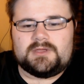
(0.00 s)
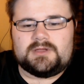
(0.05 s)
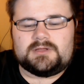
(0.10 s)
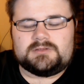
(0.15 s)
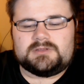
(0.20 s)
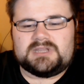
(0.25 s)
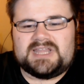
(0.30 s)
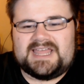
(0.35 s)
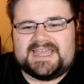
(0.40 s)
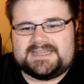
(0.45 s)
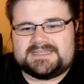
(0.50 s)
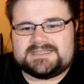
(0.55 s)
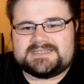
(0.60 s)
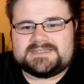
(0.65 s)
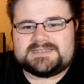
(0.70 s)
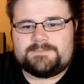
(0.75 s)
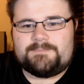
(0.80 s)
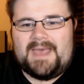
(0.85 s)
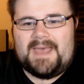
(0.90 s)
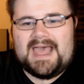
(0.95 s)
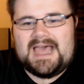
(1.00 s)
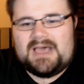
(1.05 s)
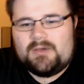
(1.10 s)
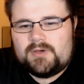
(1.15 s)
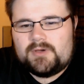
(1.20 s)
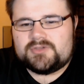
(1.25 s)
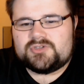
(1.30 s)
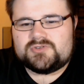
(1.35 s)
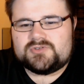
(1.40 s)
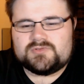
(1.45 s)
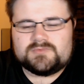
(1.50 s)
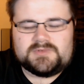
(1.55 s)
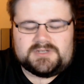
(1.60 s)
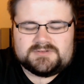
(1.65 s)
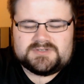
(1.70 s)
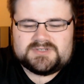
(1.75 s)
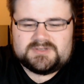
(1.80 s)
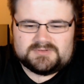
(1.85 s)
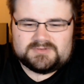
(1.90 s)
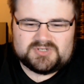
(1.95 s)
Light's power, you know,
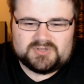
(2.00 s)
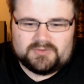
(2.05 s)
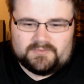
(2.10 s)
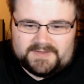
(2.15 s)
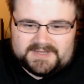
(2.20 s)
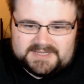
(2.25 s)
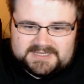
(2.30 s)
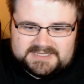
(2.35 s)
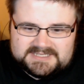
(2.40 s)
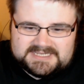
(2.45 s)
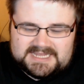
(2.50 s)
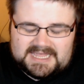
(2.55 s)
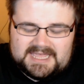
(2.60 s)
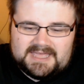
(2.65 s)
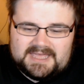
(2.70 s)
sort of his